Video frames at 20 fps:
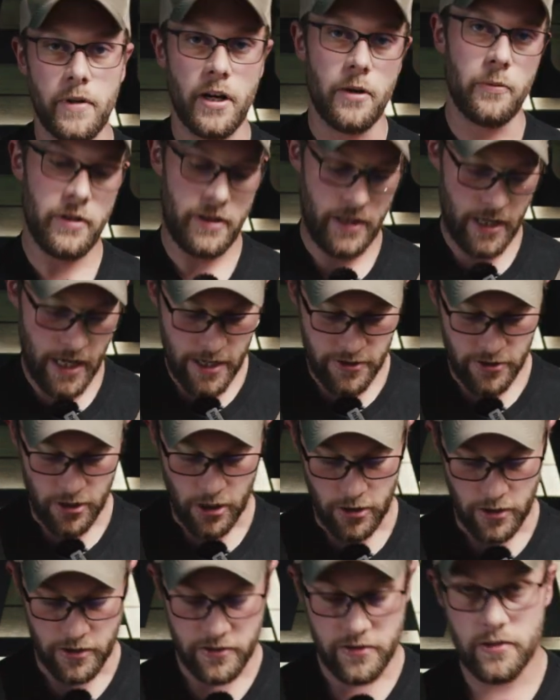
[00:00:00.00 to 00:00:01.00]
But with the H
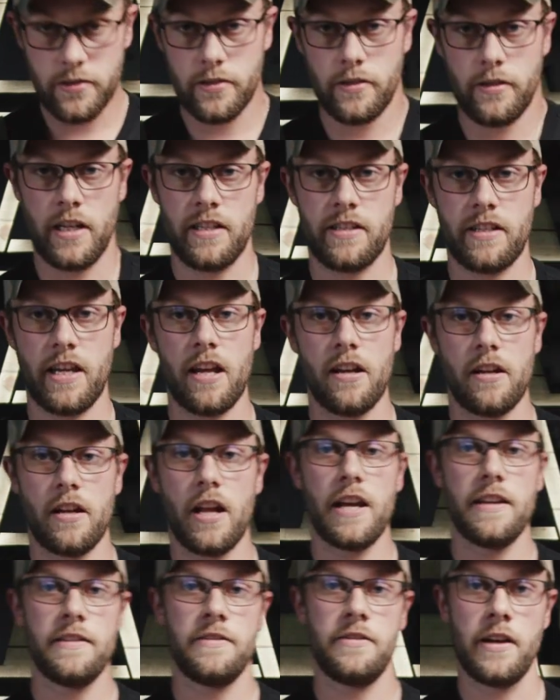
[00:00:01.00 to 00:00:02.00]
harness, it's kind of
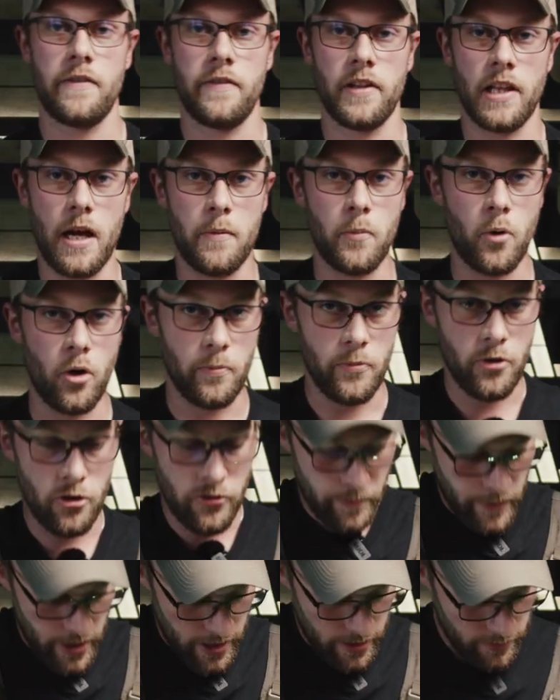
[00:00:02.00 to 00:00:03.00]
nice. You have a lot more
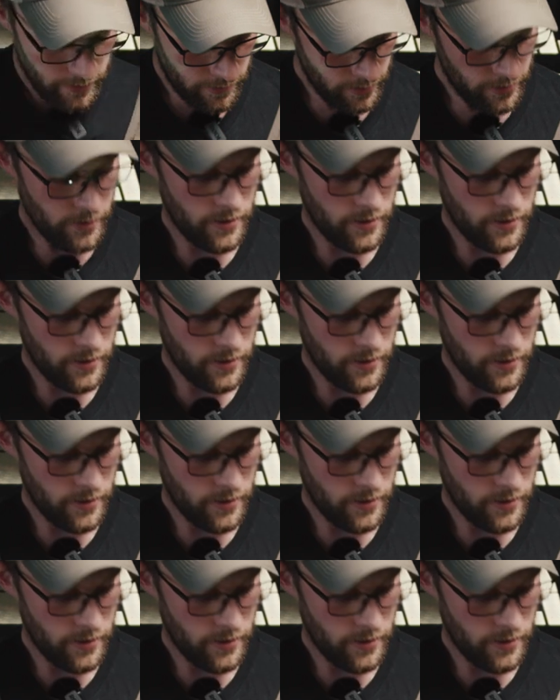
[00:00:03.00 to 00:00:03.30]
movement.